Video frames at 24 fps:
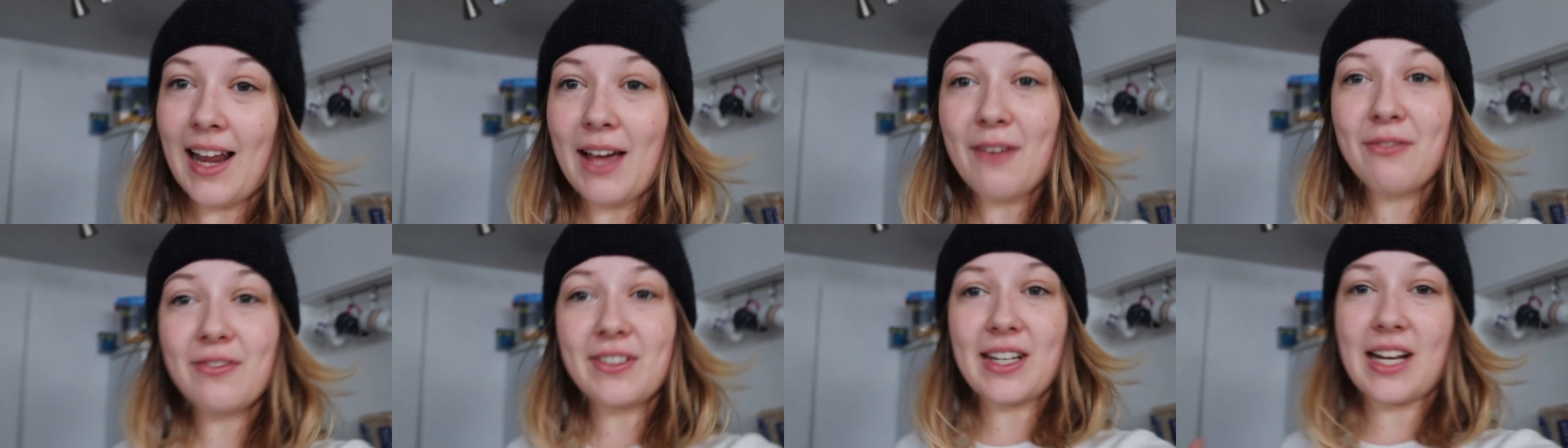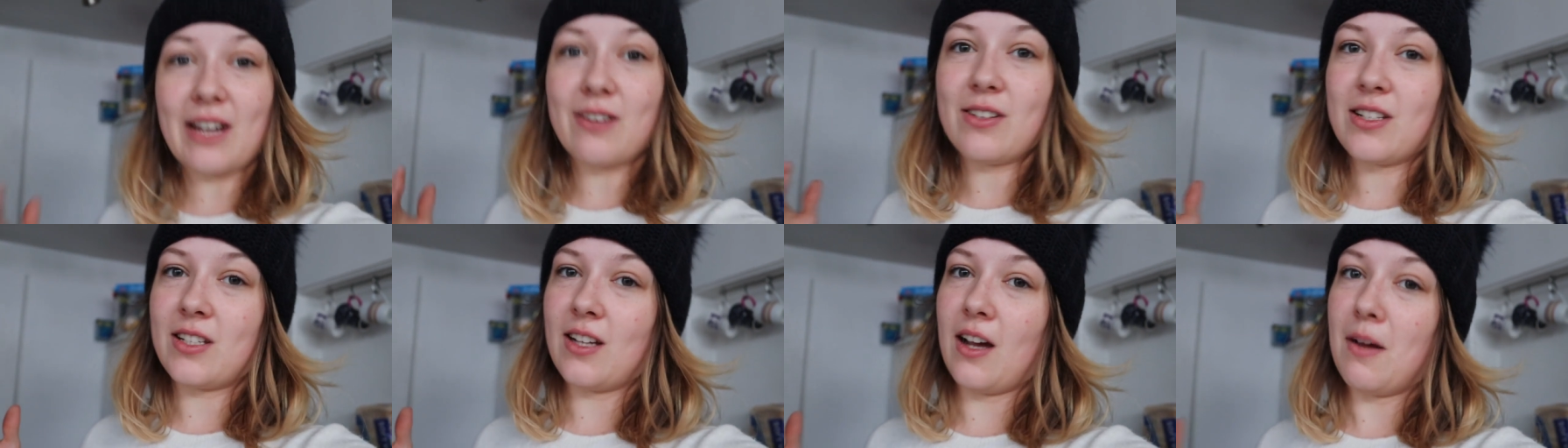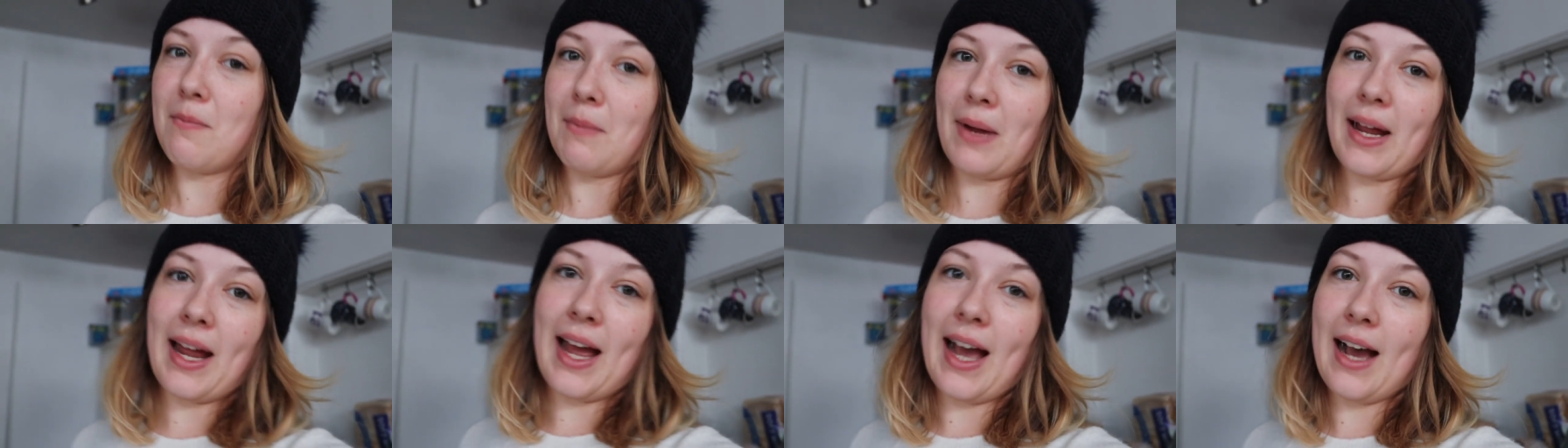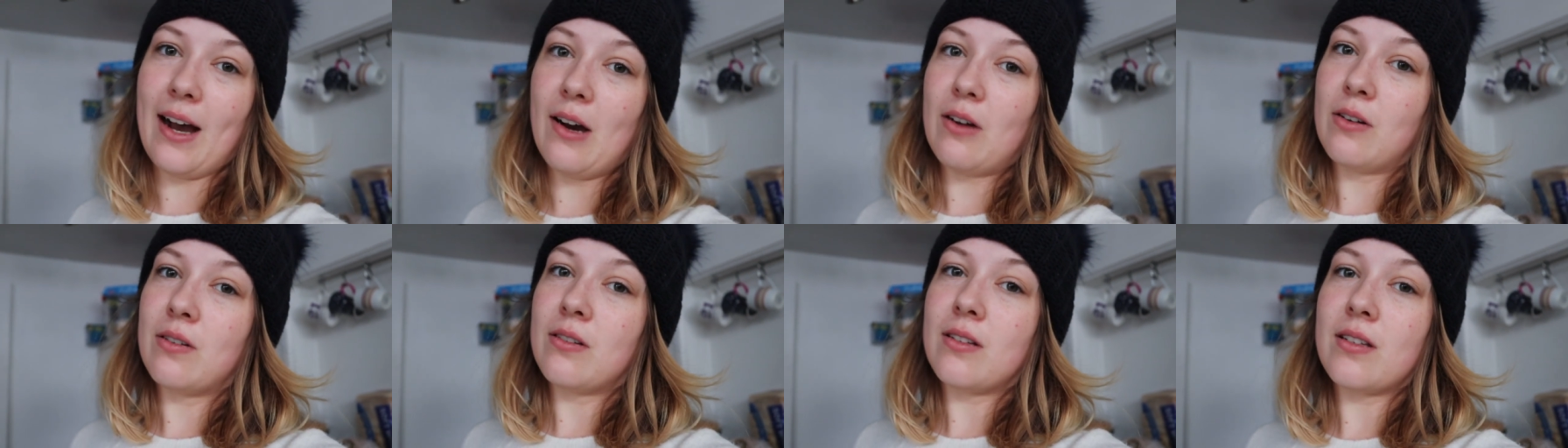I left outside my
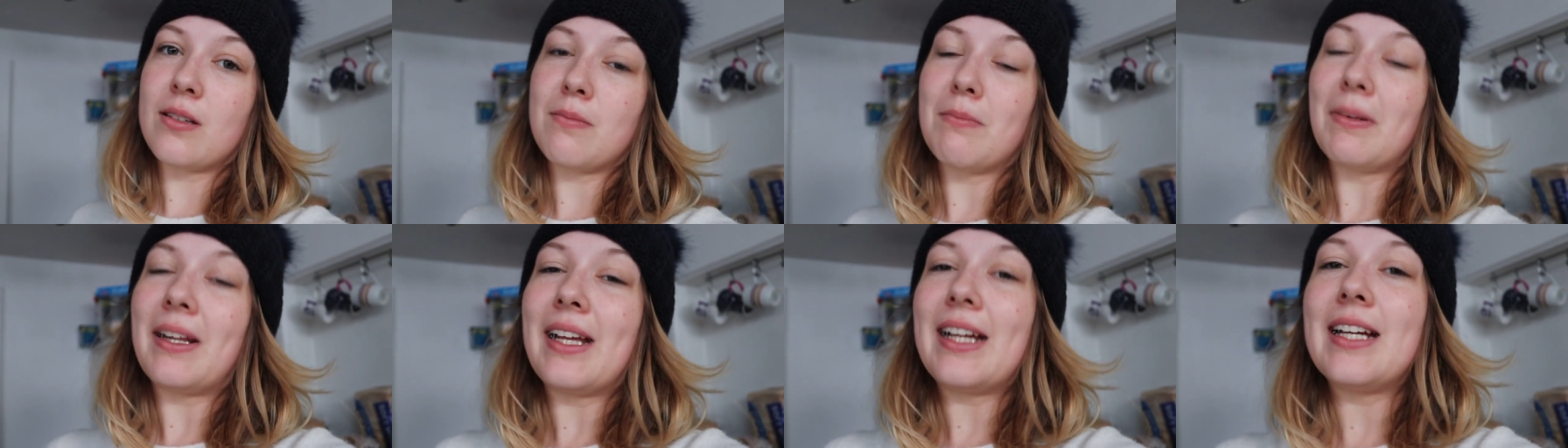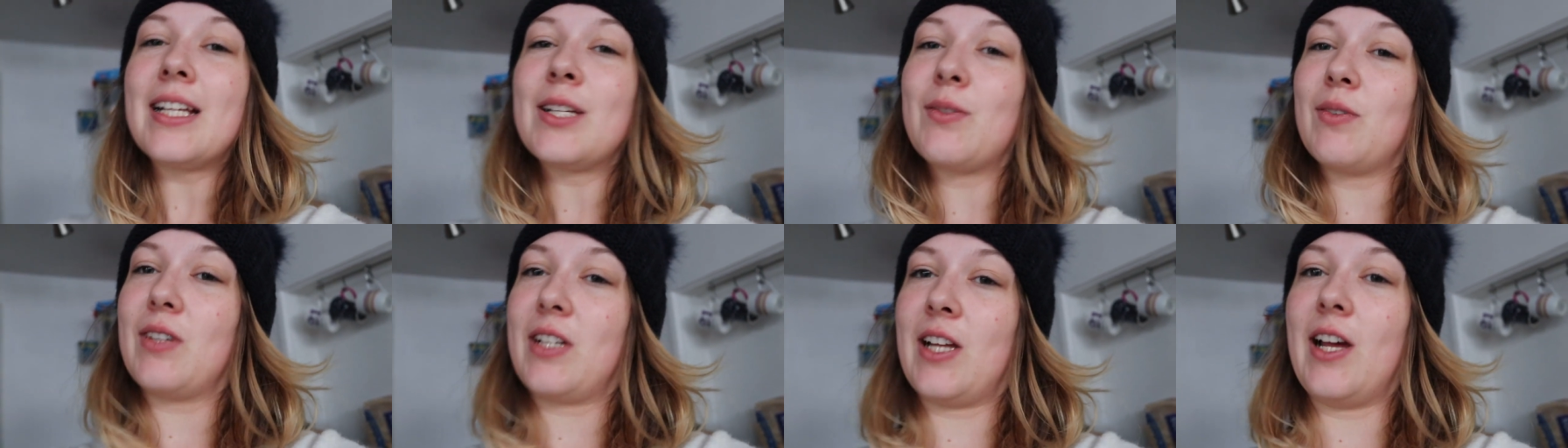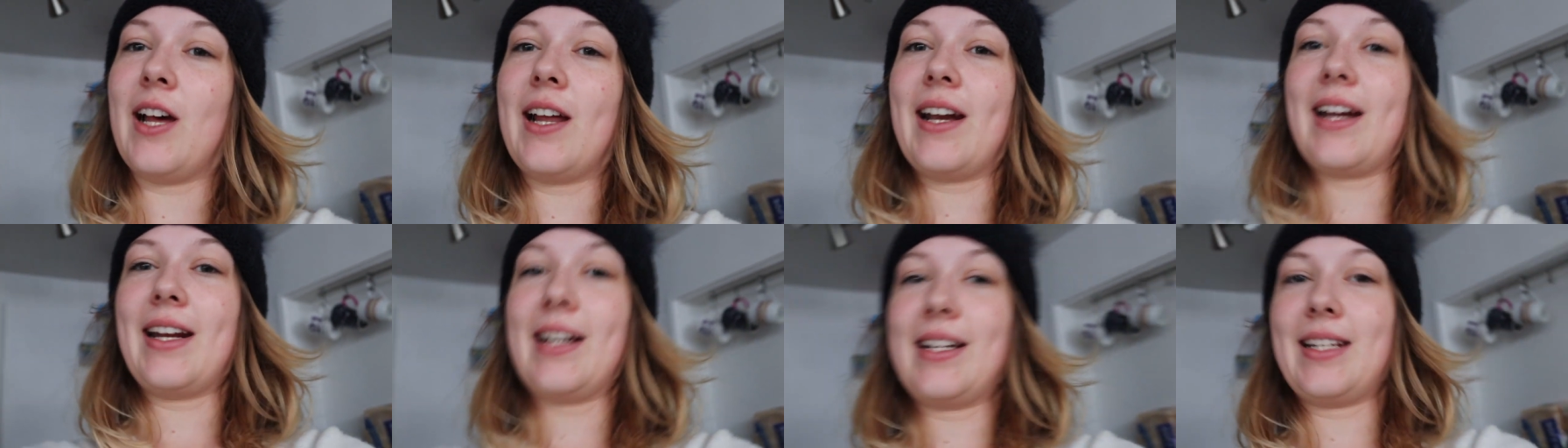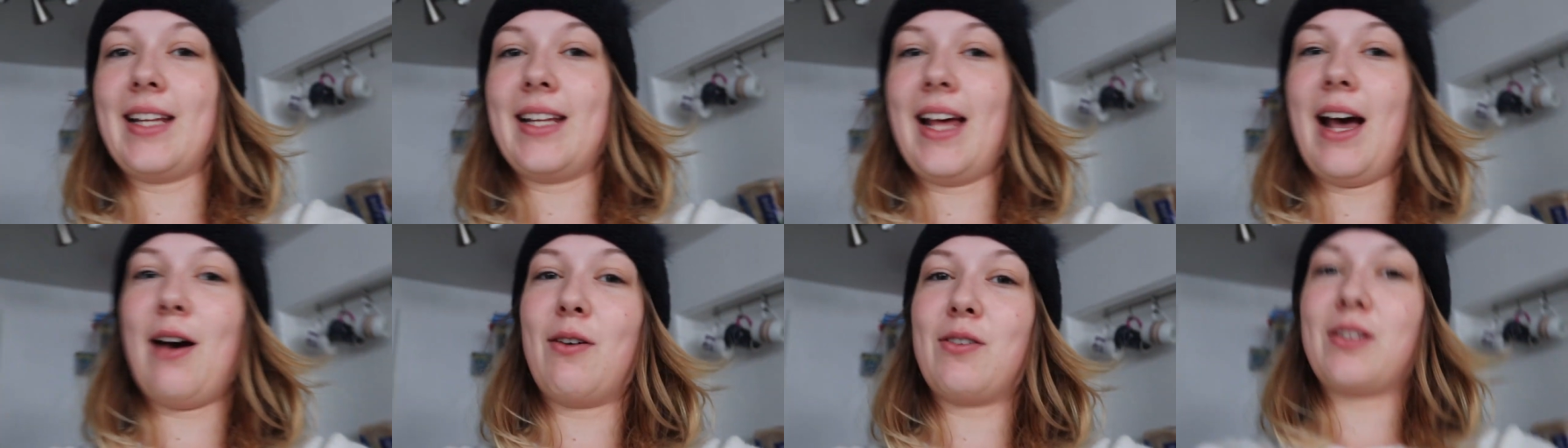house. Please return it
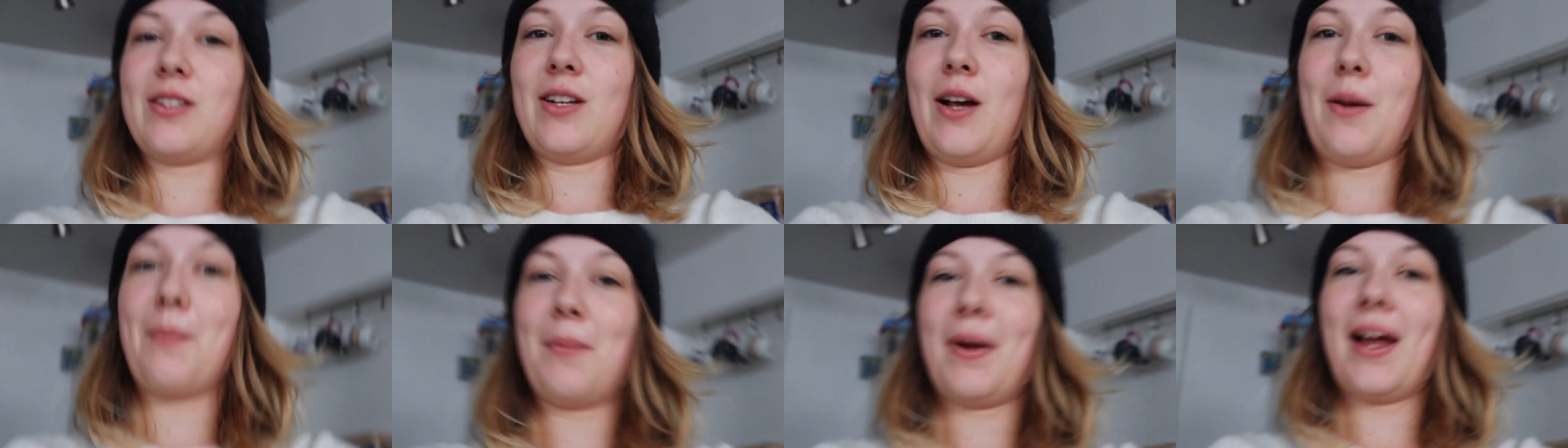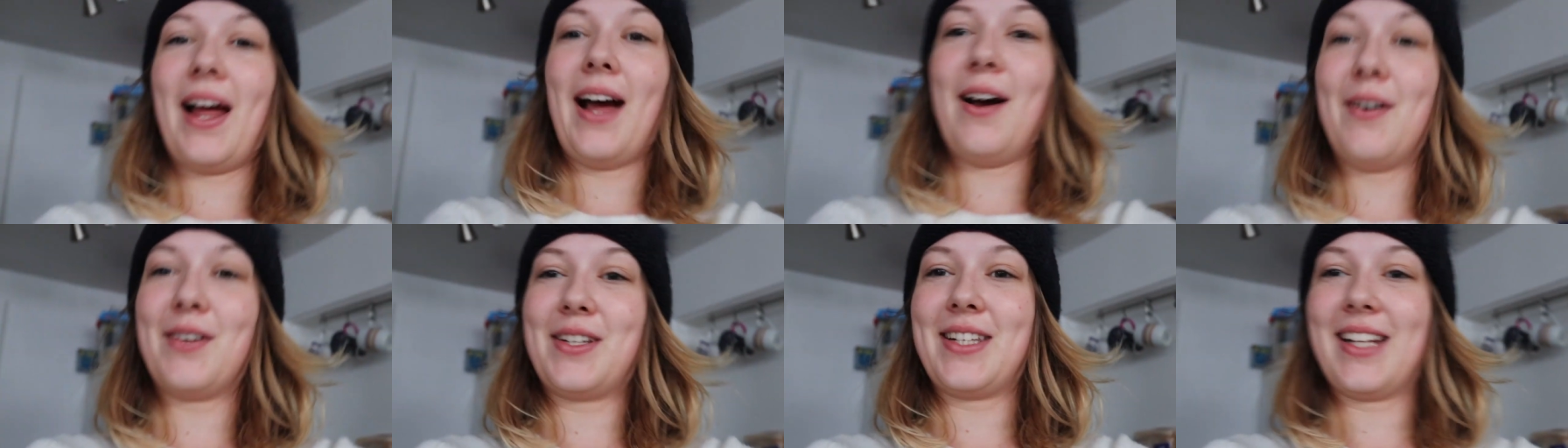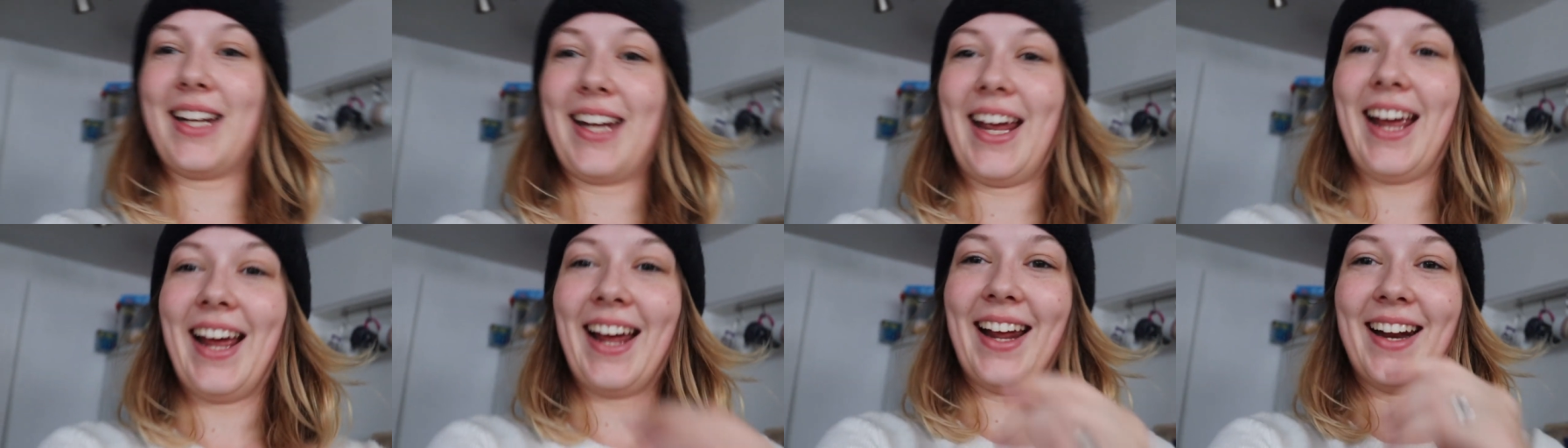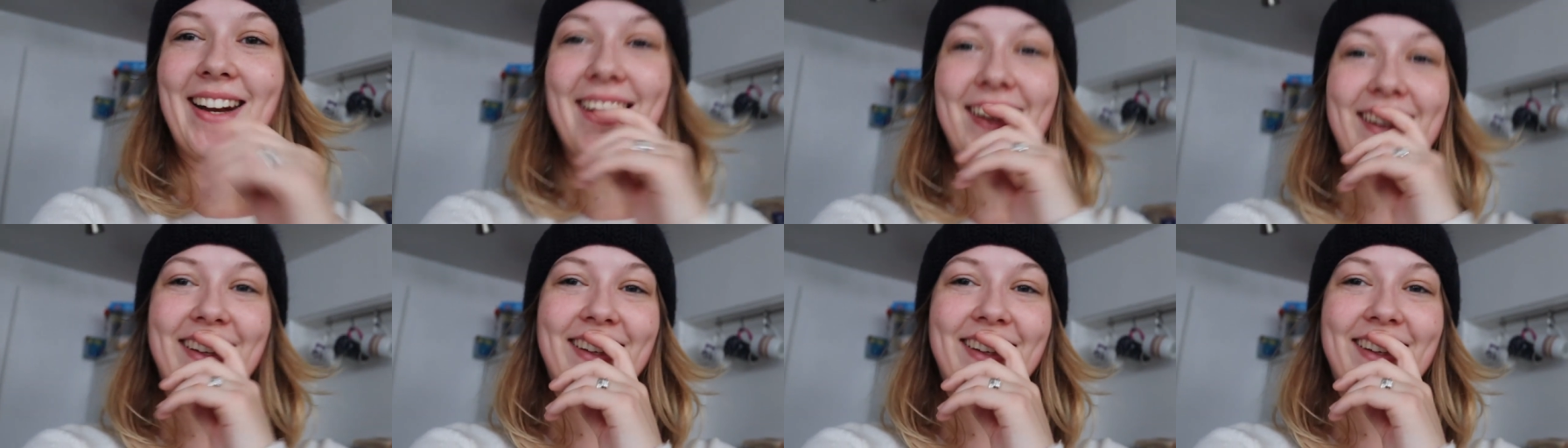to outside my house again.